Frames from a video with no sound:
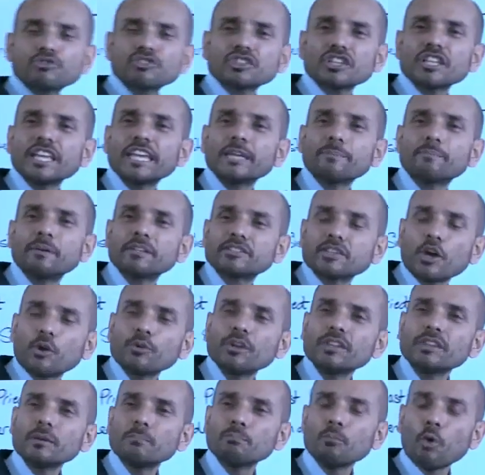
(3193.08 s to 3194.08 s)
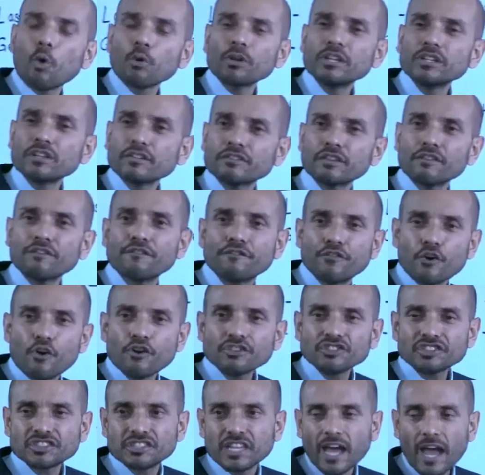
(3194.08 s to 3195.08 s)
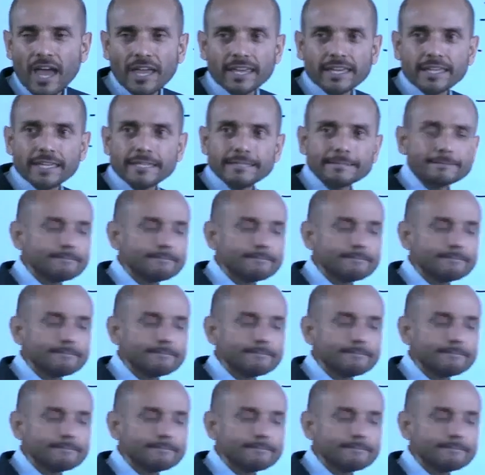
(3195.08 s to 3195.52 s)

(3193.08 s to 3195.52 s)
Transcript: sleep, it's only the morning of the first day.